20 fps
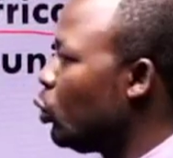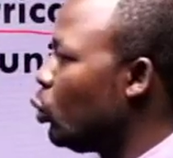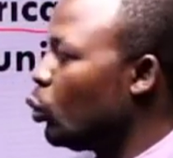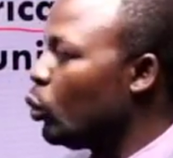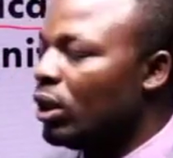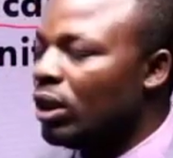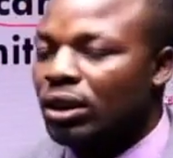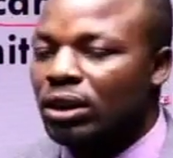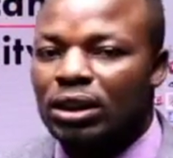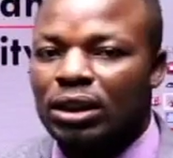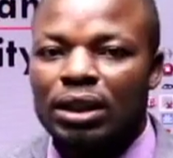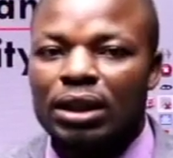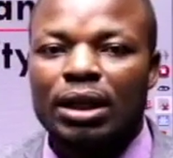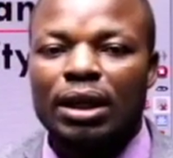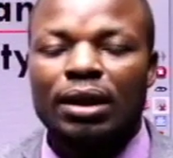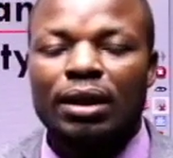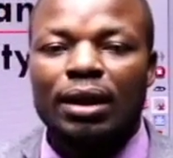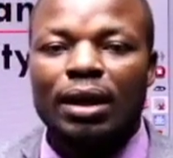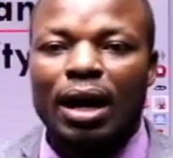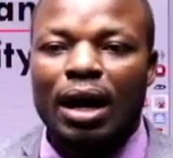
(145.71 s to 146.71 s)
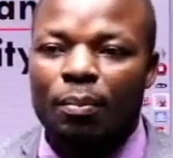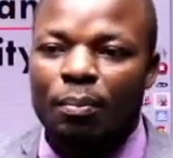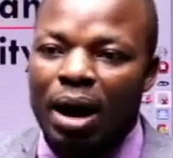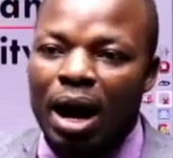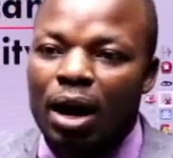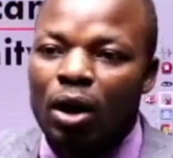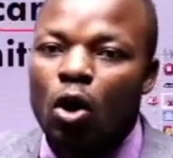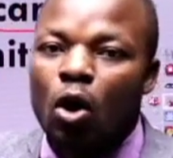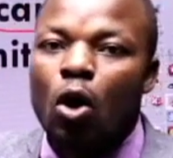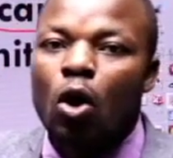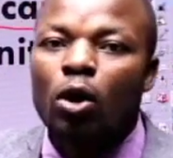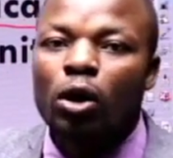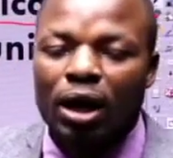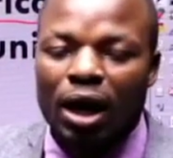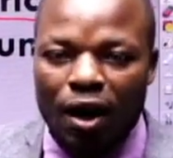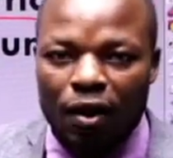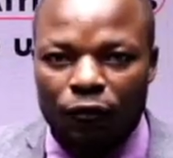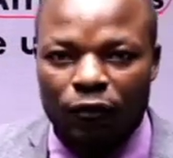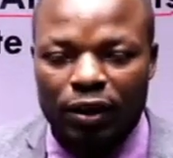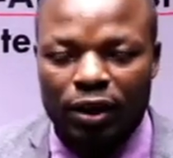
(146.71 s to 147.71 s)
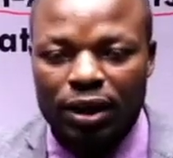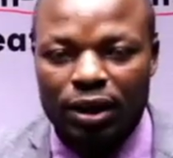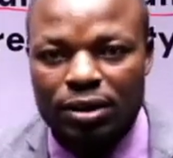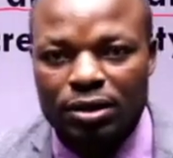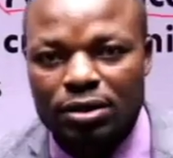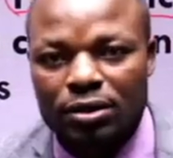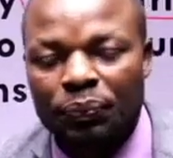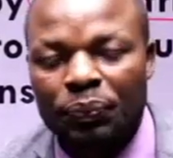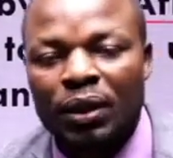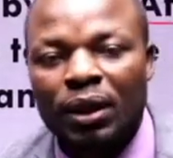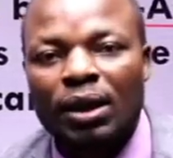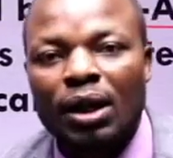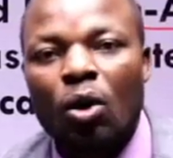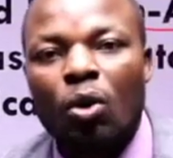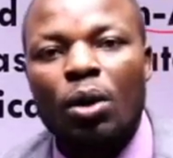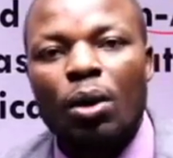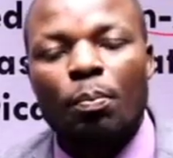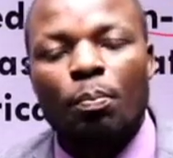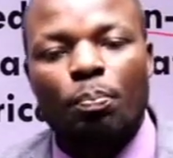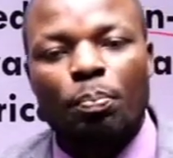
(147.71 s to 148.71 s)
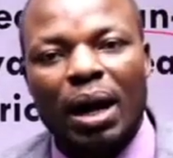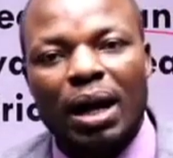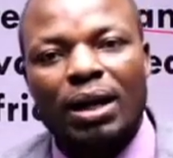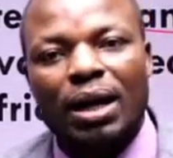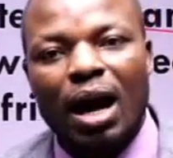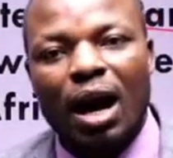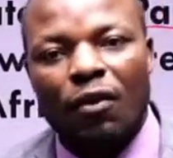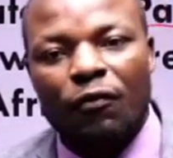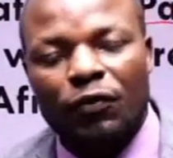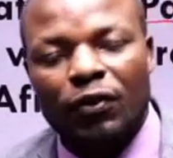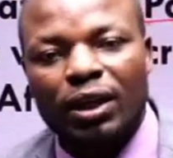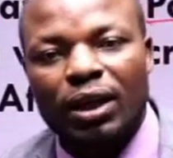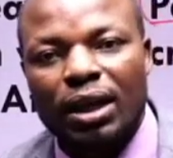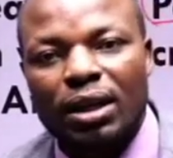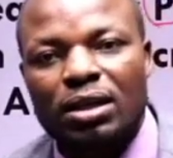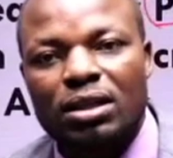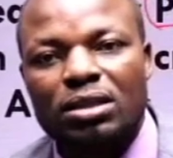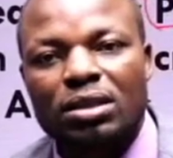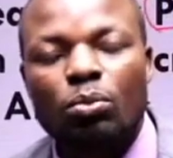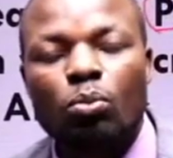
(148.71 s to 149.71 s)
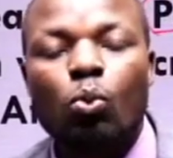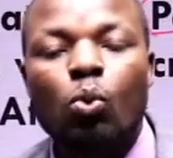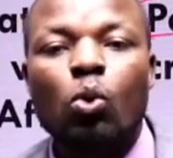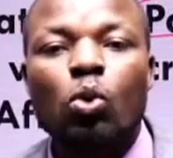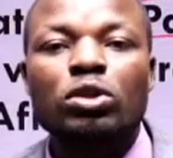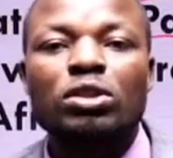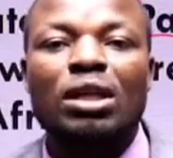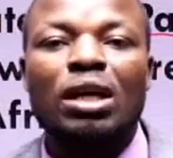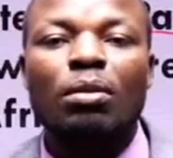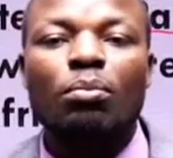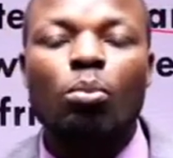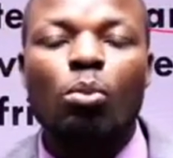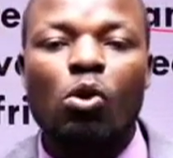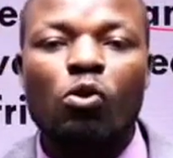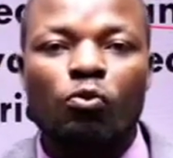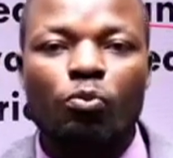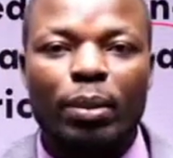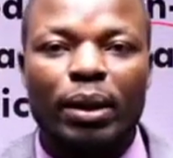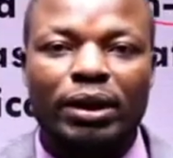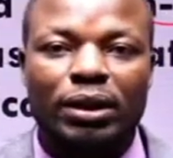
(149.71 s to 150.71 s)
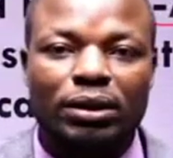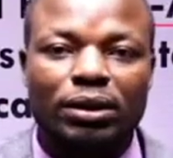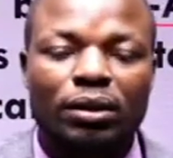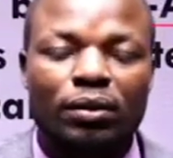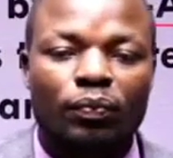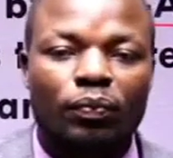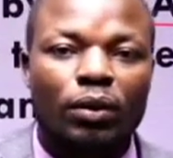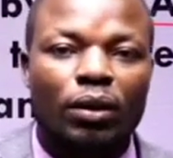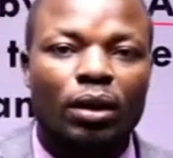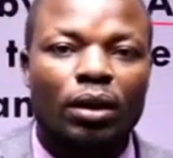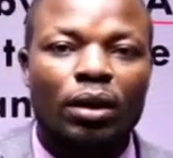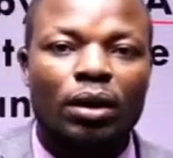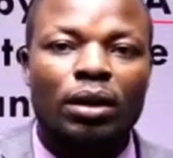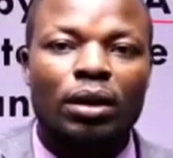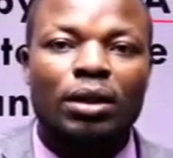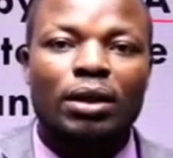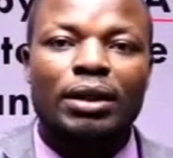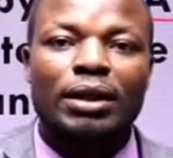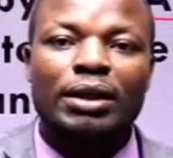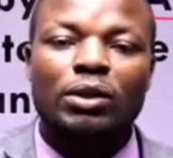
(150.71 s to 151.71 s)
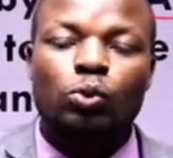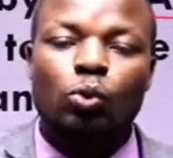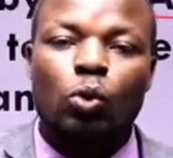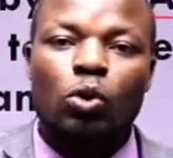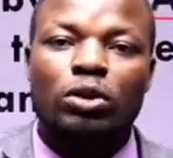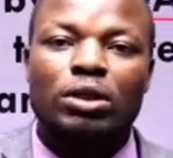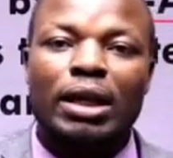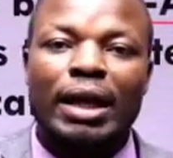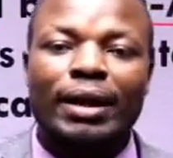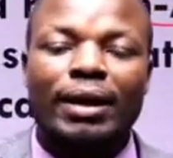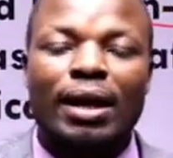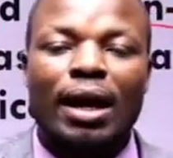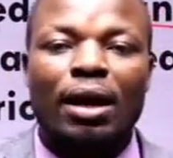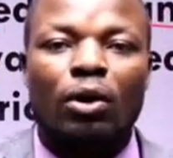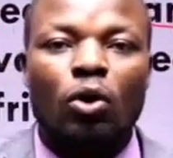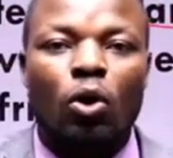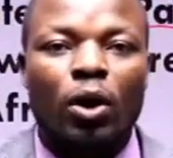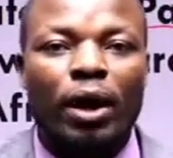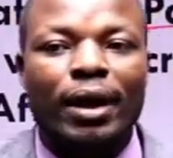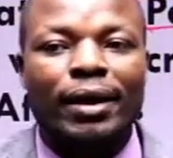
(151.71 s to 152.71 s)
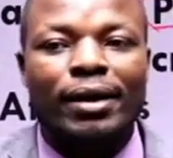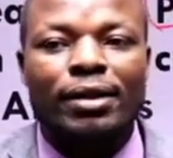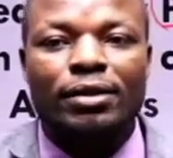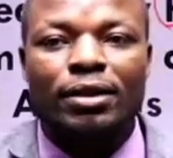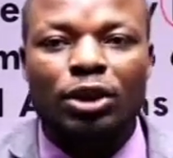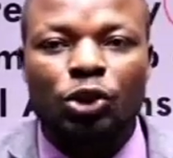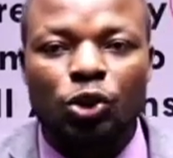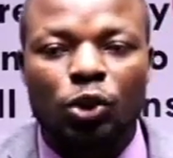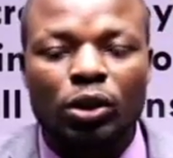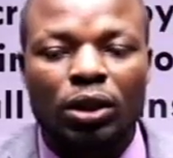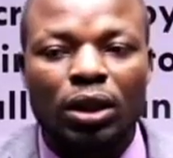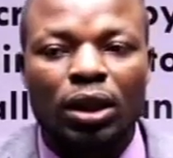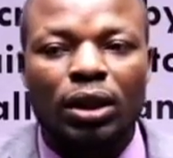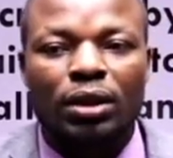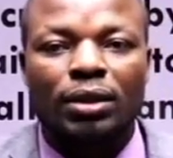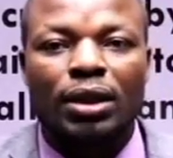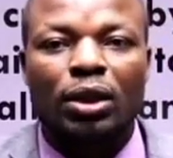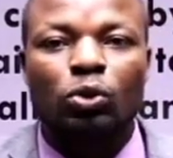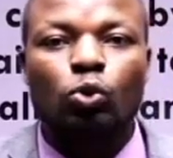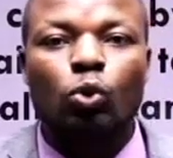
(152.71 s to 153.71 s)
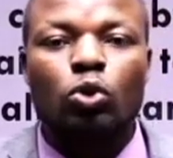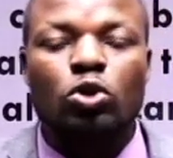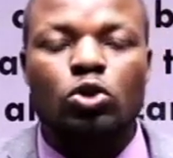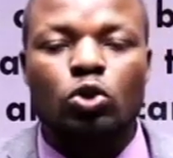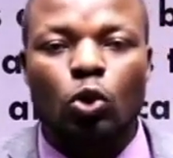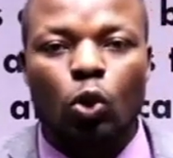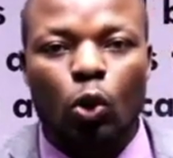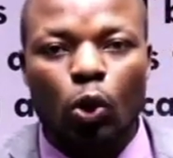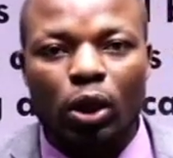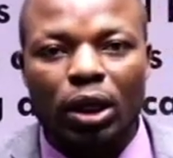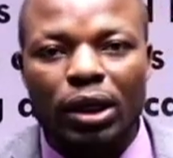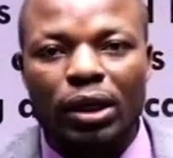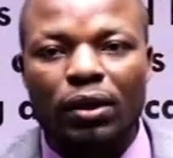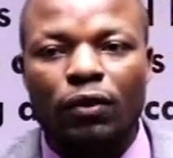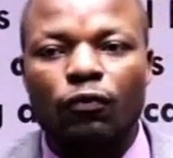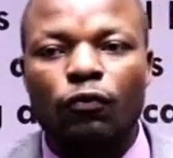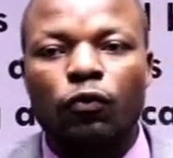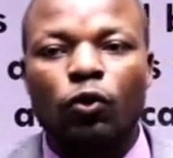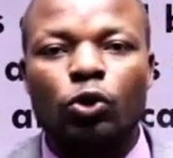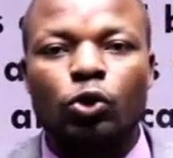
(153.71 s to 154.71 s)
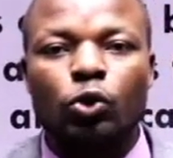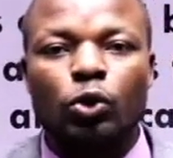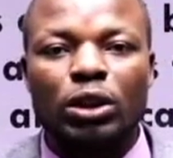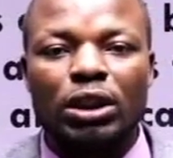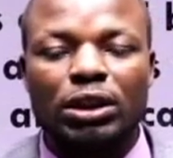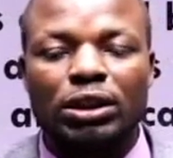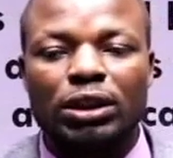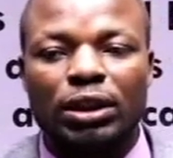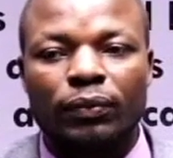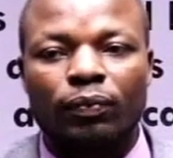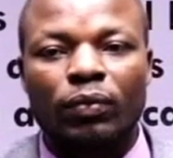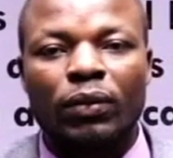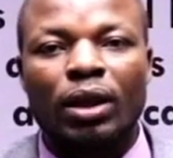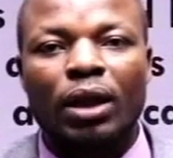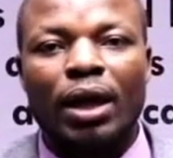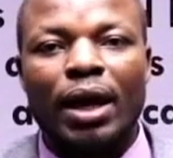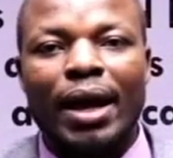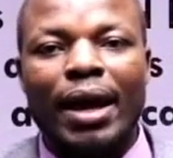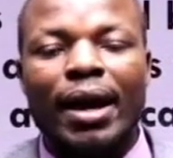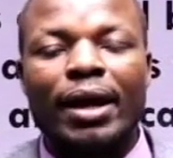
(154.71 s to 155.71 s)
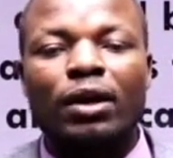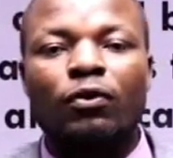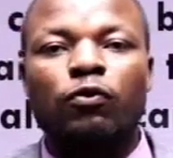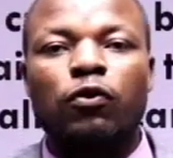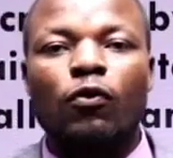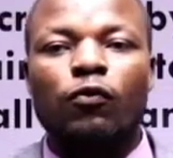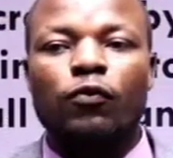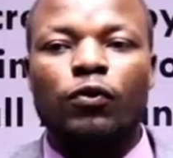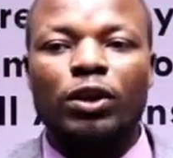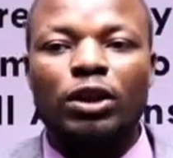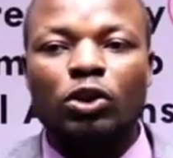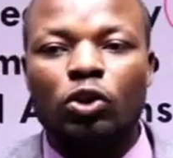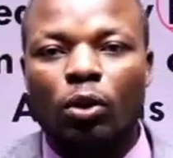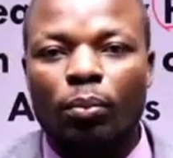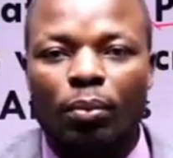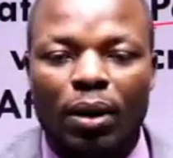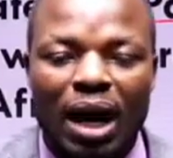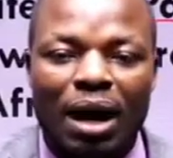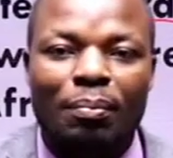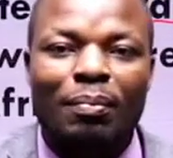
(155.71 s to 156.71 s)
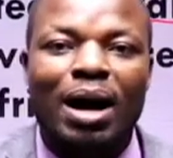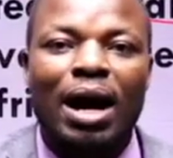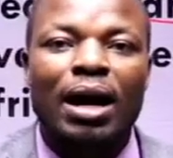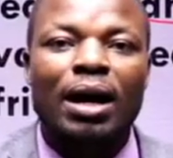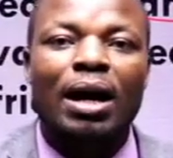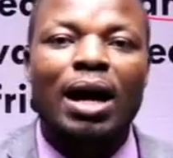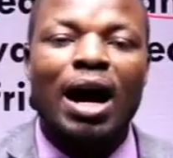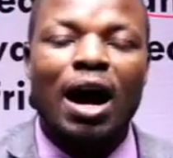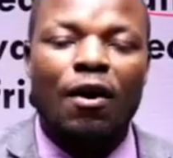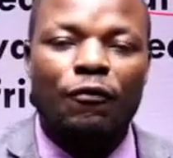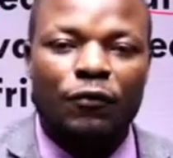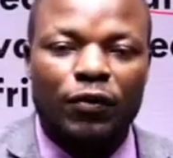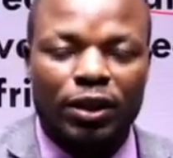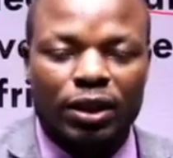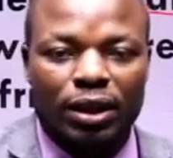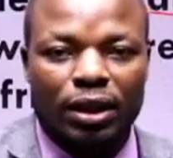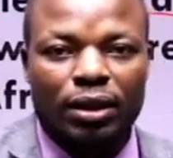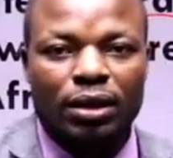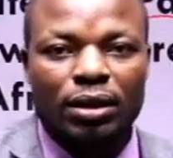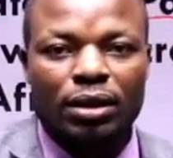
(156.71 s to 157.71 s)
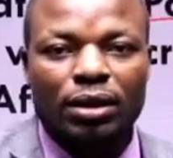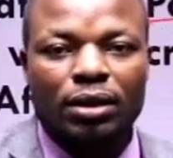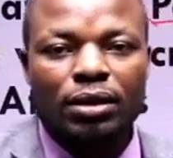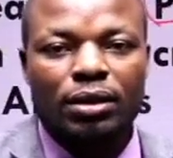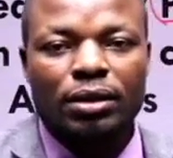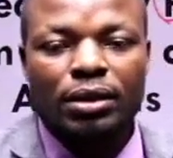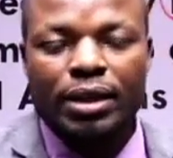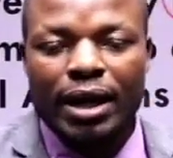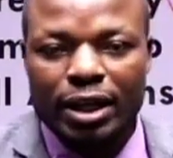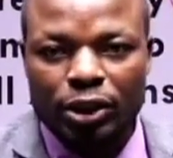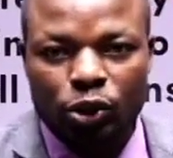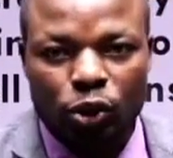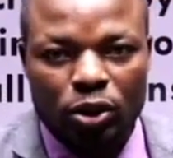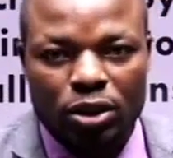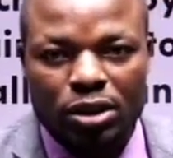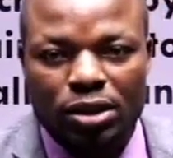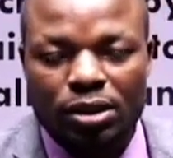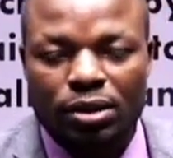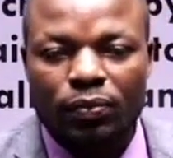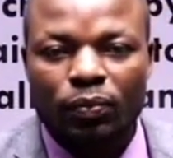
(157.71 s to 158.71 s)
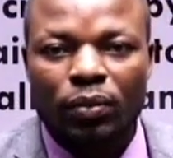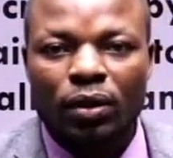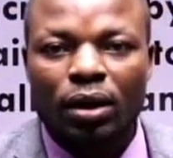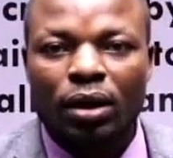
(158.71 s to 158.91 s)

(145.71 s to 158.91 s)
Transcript: unity among all Africans. Now, Pan-Africanism was a movement. It was like an organization that was calling for unity and for freedom among African nations